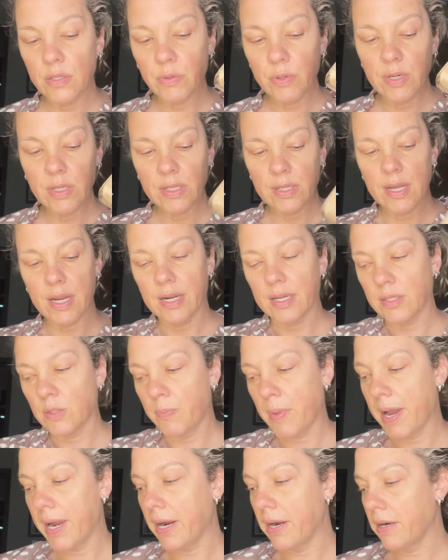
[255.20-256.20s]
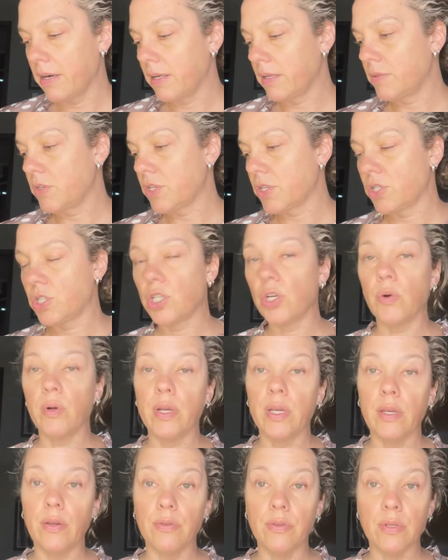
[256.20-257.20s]
one is not expired, just
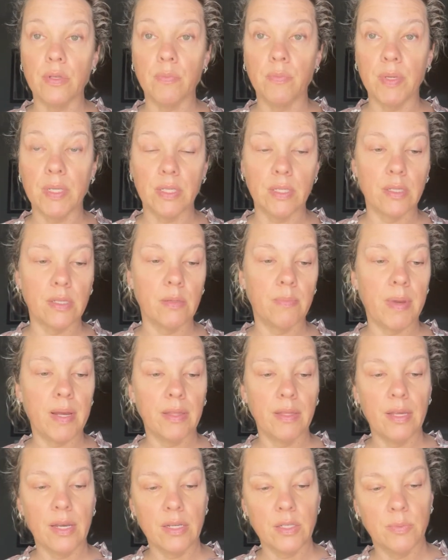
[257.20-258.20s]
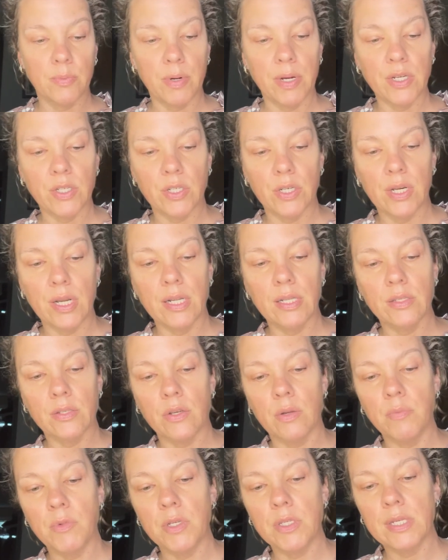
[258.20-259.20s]
showing you this business about the expiration date. So
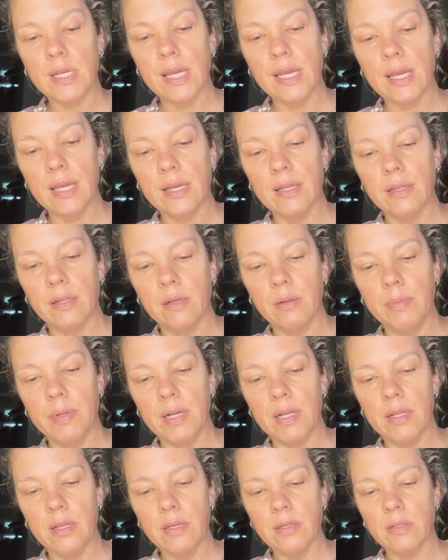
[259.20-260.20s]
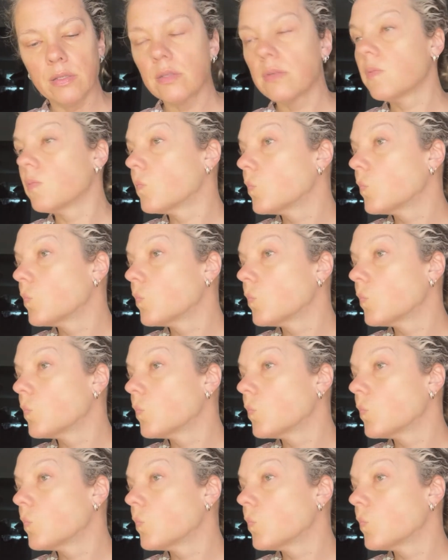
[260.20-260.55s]
I'm just taking a little bit of this,